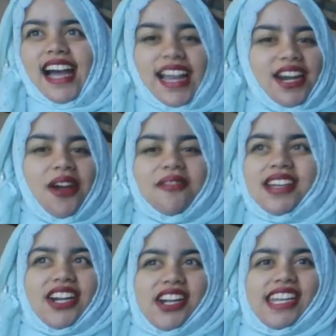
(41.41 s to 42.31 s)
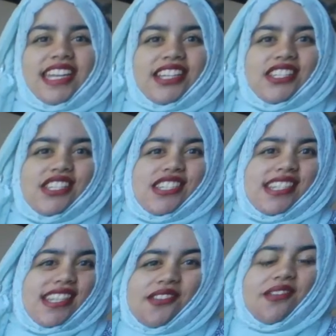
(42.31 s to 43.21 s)
I know I'm in college.
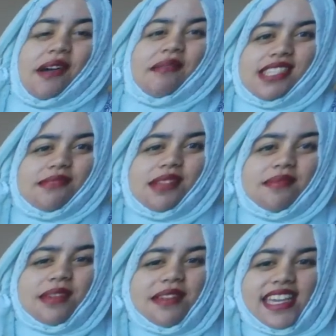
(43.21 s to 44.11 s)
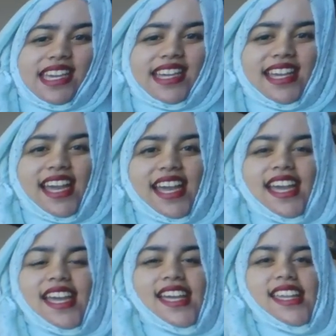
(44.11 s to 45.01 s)
Where am I supposed to be?
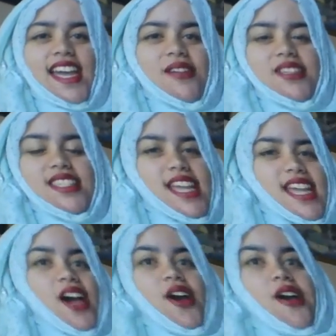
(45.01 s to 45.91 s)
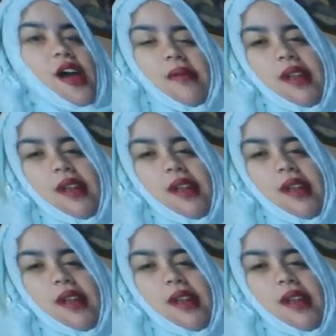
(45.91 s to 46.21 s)
And I'm just like, oh, I'm